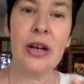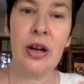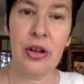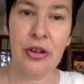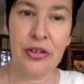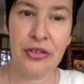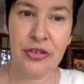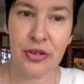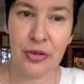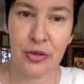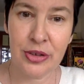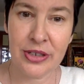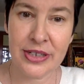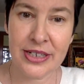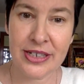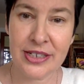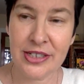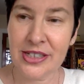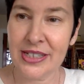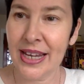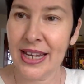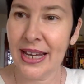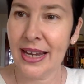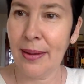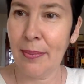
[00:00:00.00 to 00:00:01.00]
also just
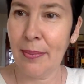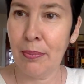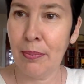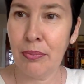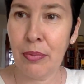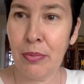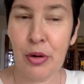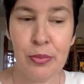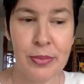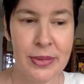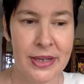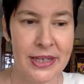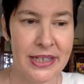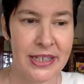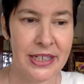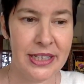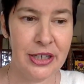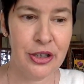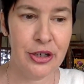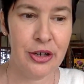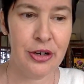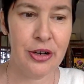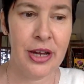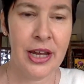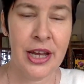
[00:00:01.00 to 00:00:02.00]
take a moment
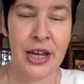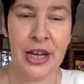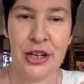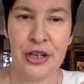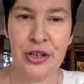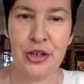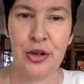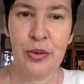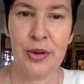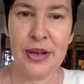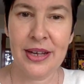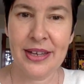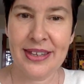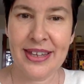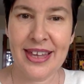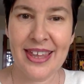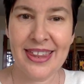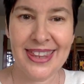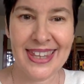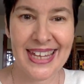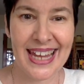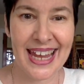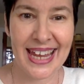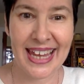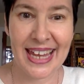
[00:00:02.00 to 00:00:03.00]
here to quickly
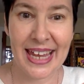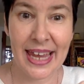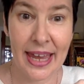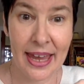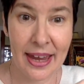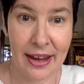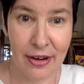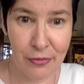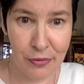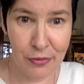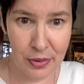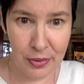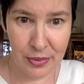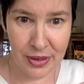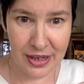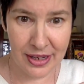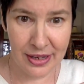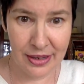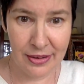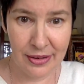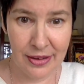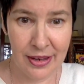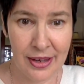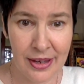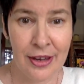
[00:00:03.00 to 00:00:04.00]
thank
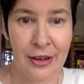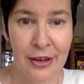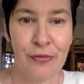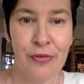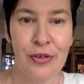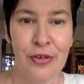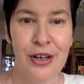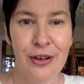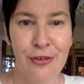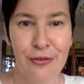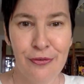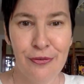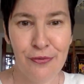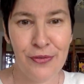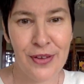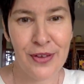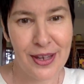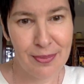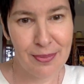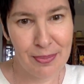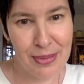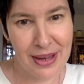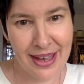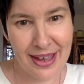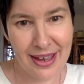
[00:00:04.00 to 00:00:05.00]
everyone for your
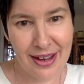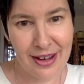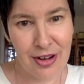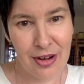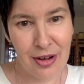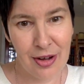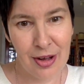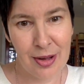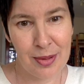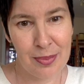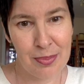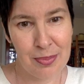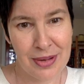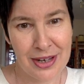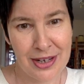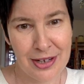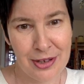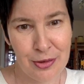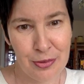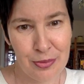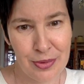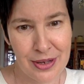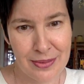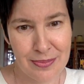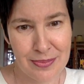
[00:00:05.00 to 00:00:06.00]
feedback on my
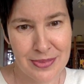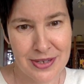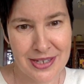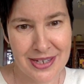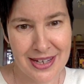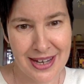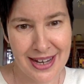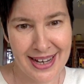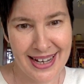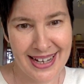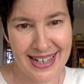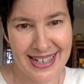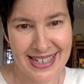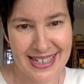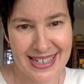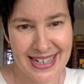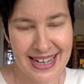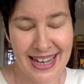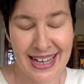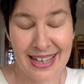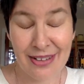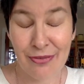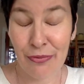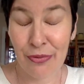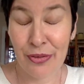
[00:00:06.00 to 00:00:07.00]
new website
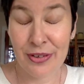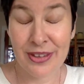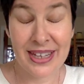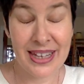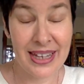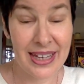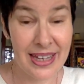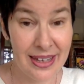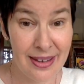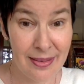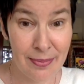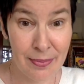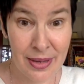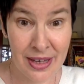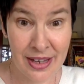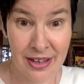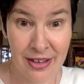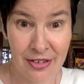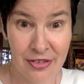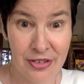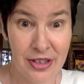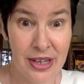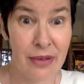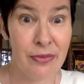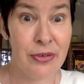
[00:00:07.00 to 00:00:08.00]
and for the
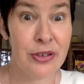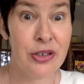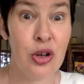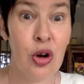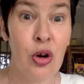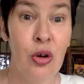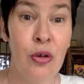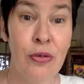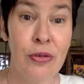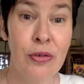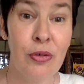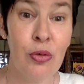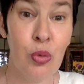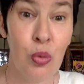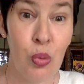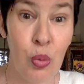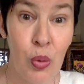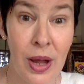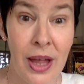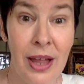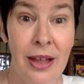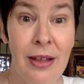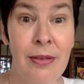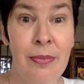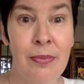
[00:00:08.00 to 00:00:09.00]
emails. I was
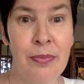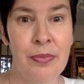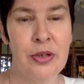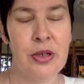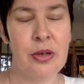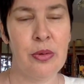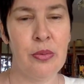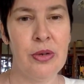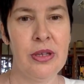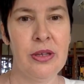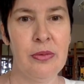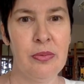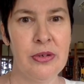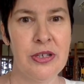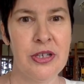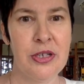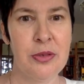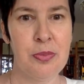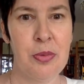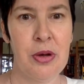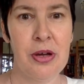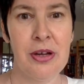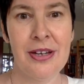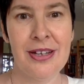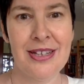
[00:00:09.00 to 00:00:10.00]
overwhelmed with
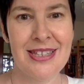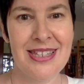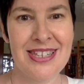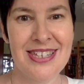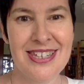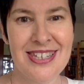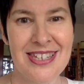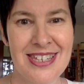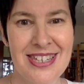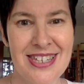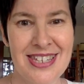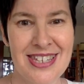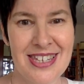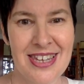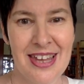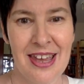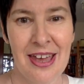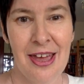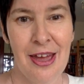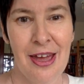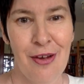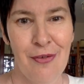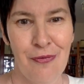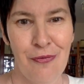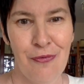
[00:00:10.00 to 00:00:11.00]
responses
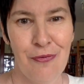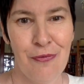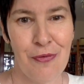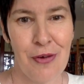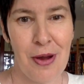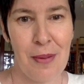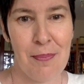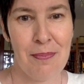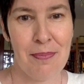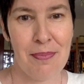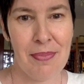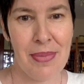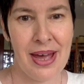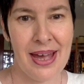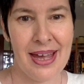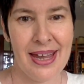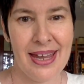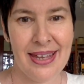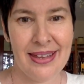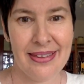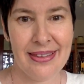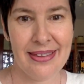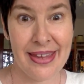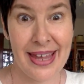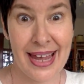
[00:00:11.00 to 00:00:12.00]
from
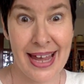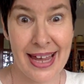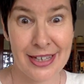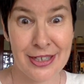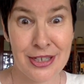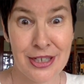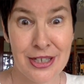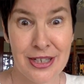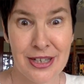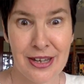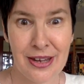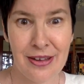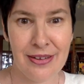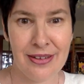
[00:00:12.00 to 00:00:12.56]
my last